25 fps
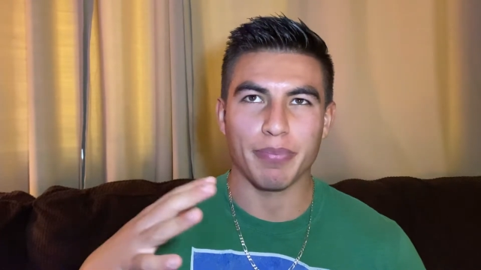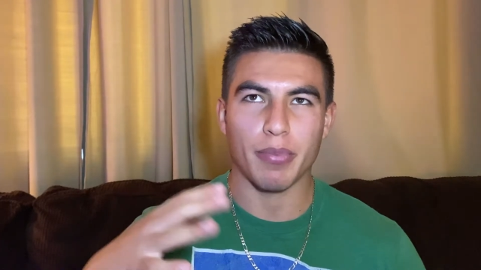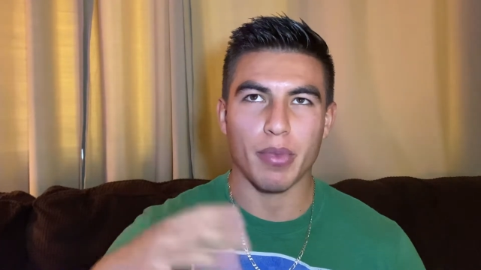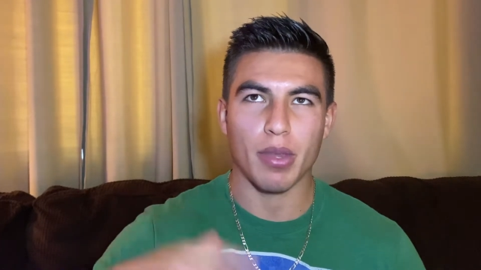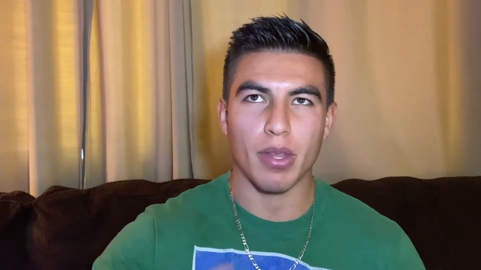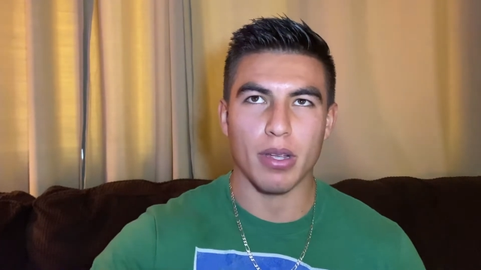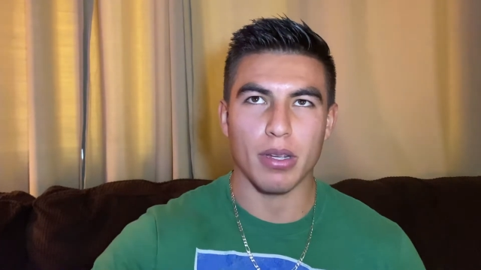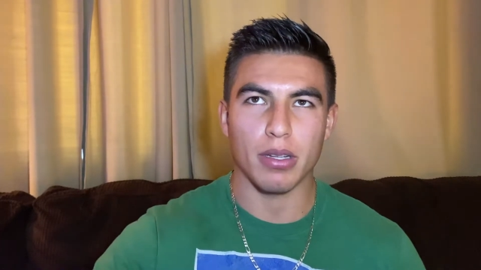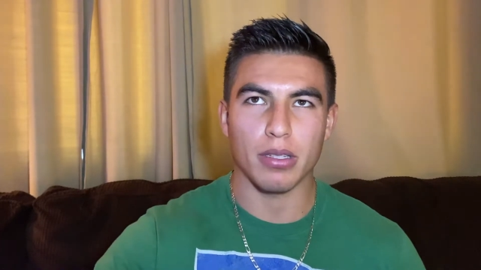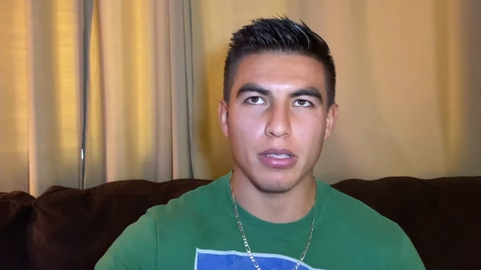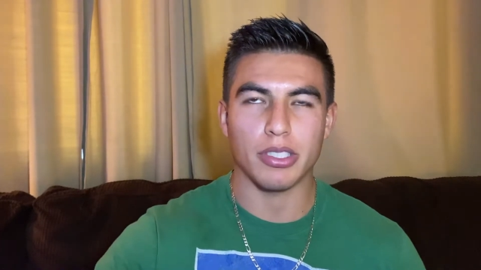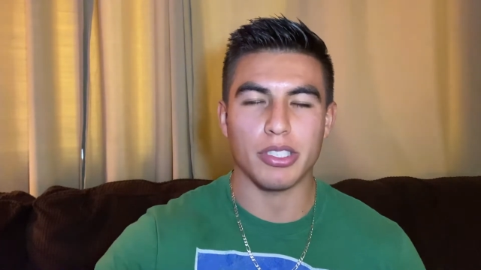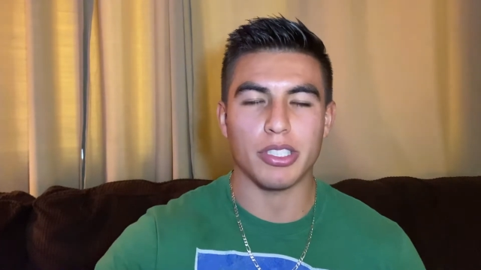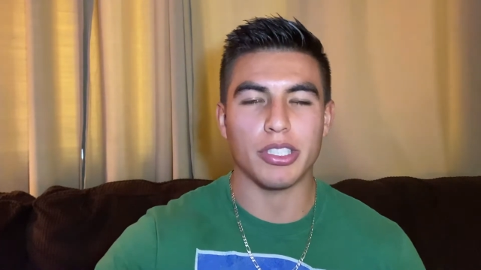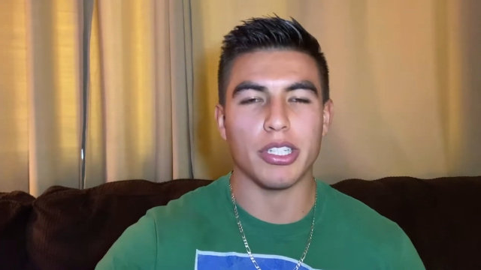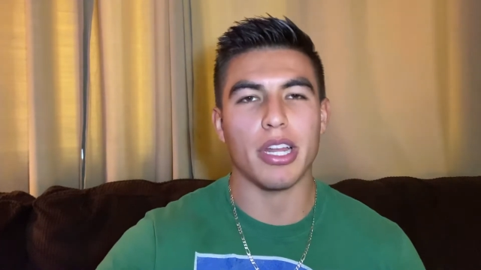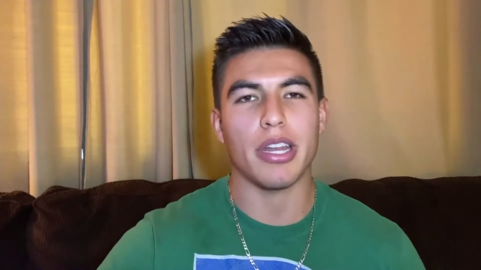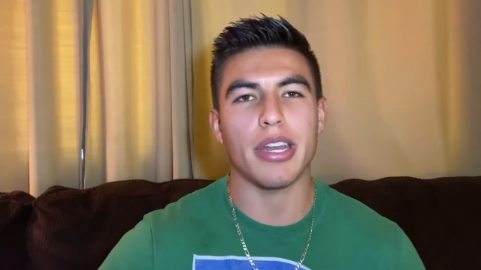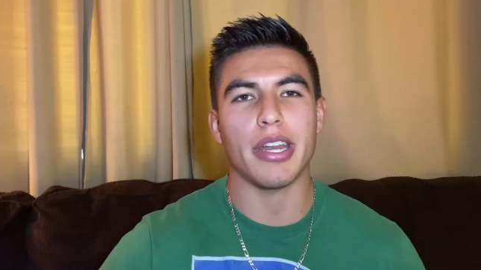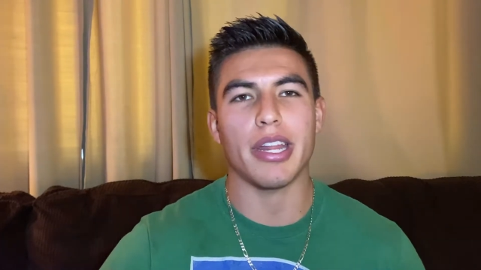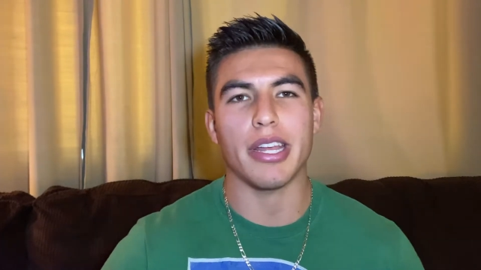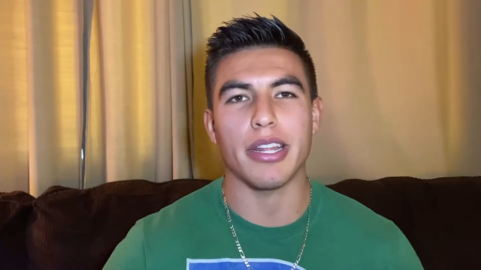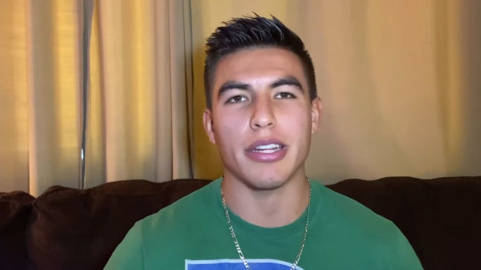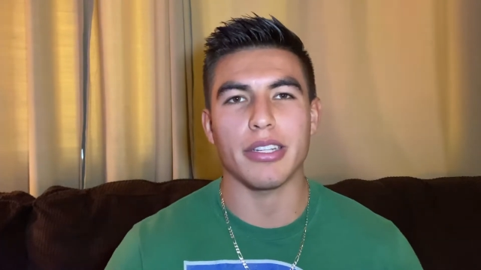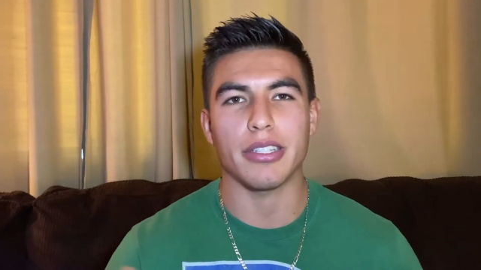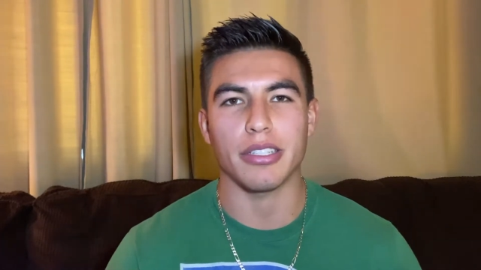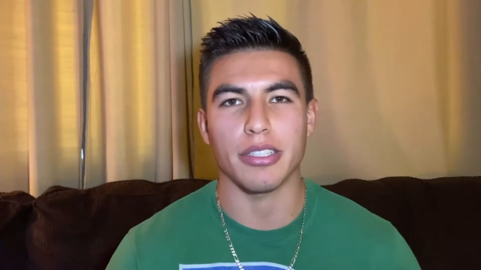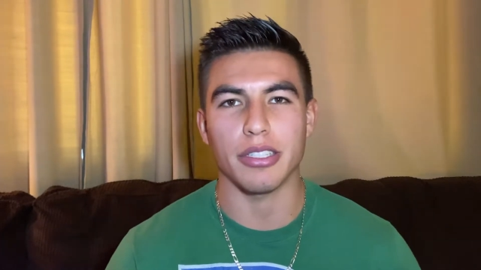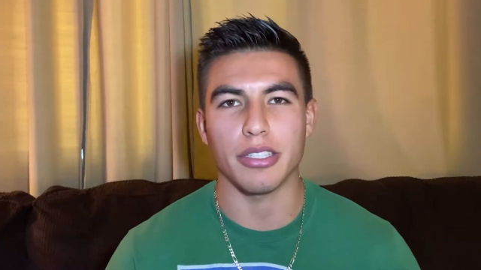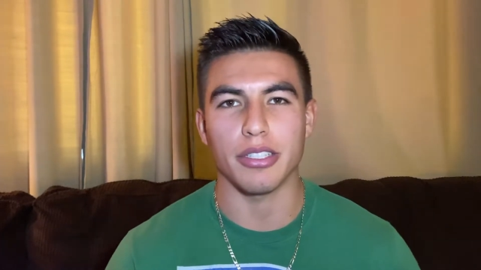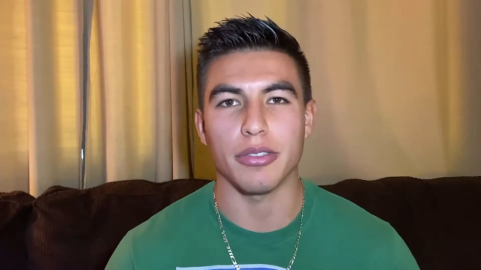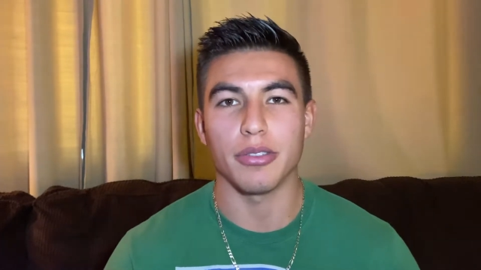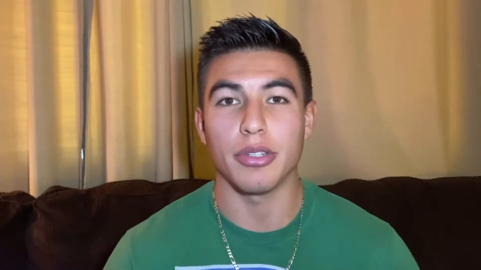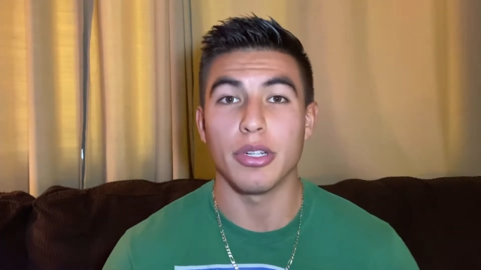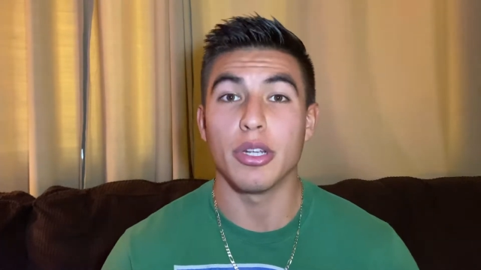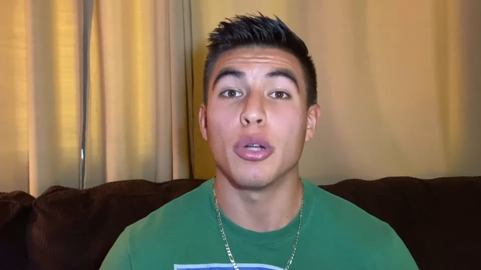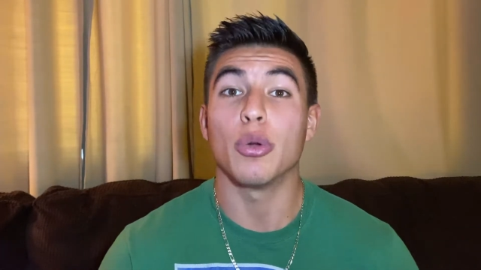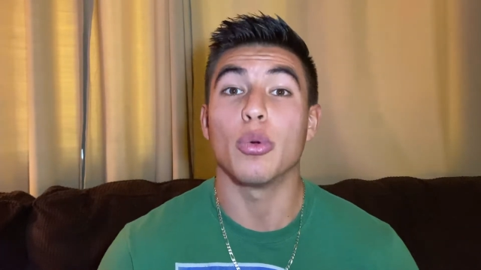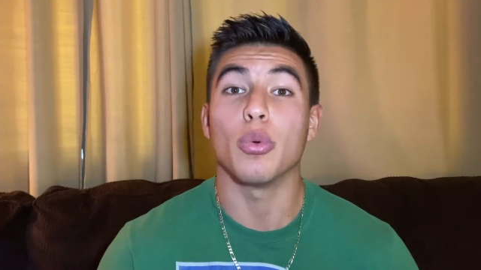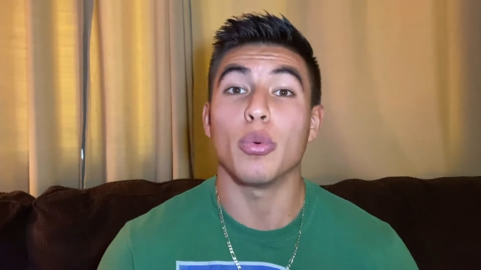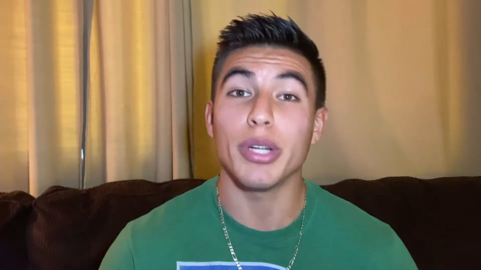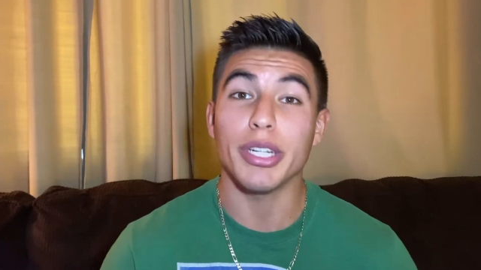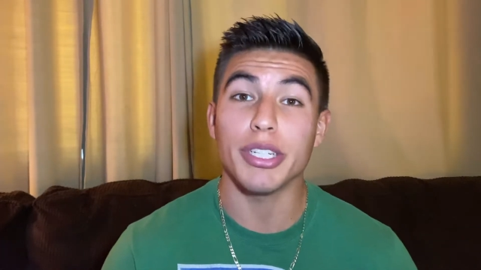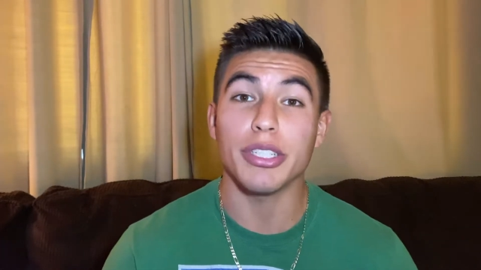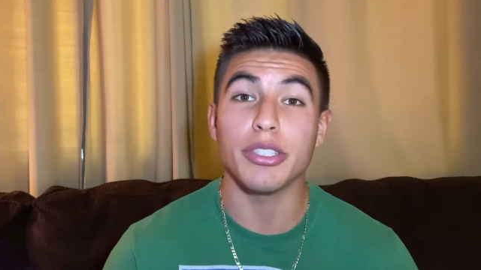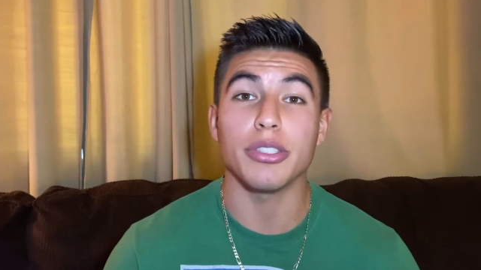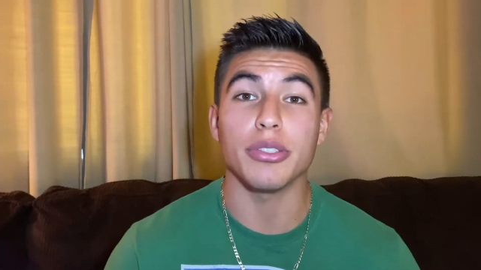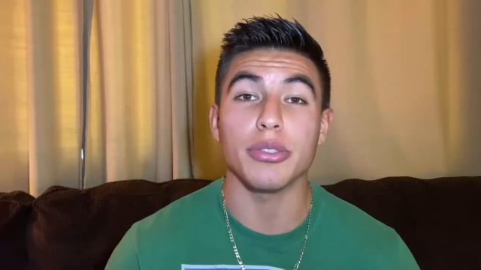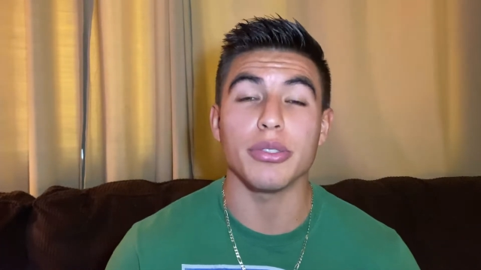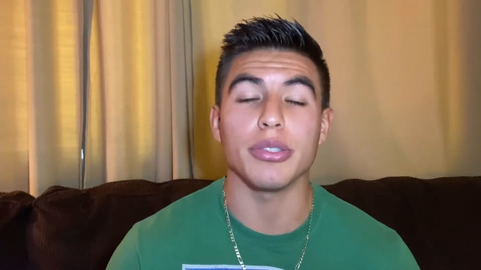Sunday to
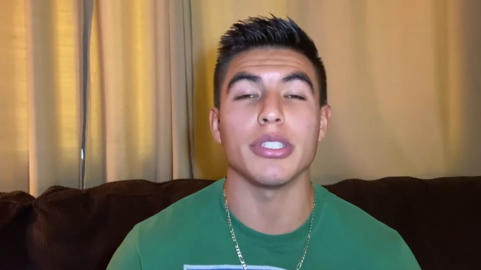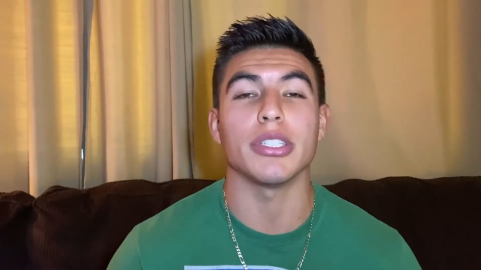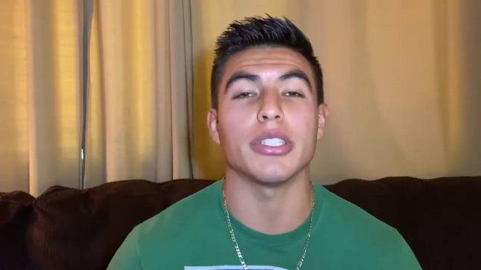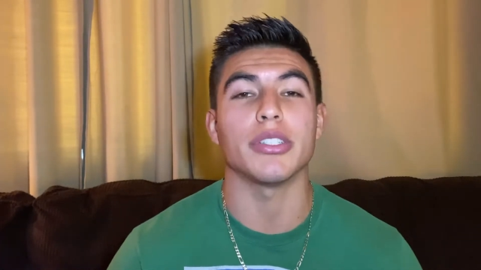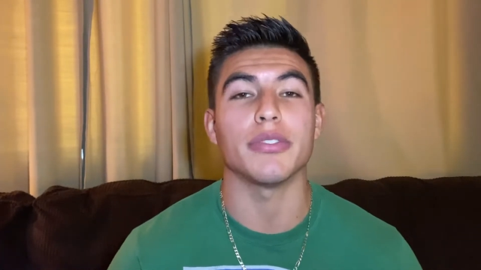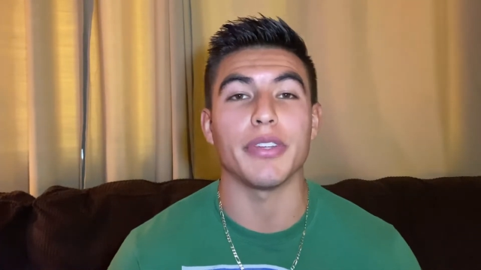redo this